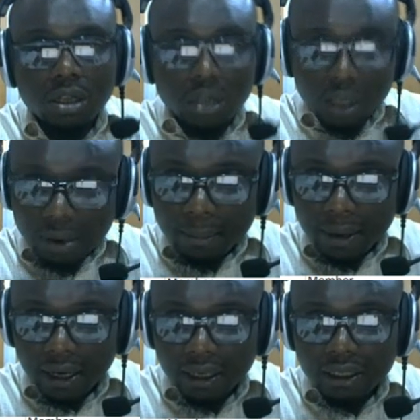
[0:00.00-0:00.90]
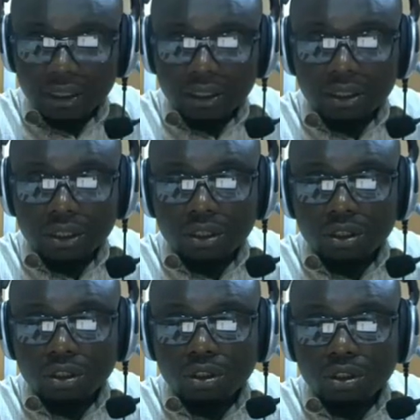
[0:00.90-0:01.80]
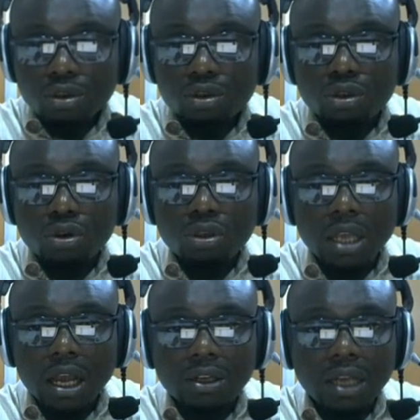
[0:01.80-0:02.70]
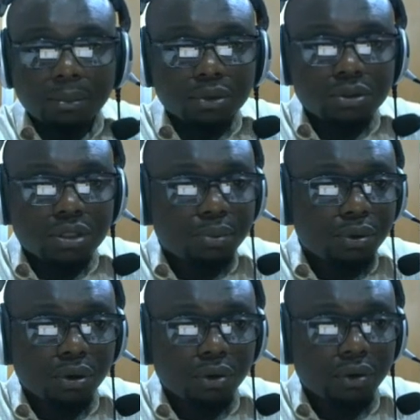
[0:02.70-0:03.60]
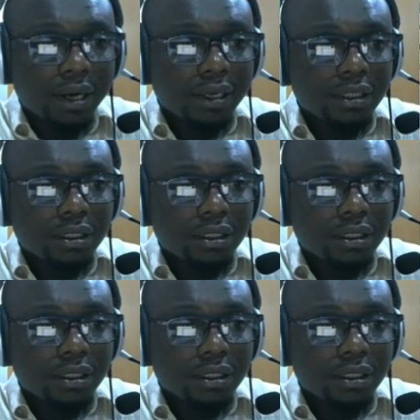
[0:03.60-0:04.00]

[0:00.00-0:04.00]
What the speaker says: Remember, you sold health and beauty product, right?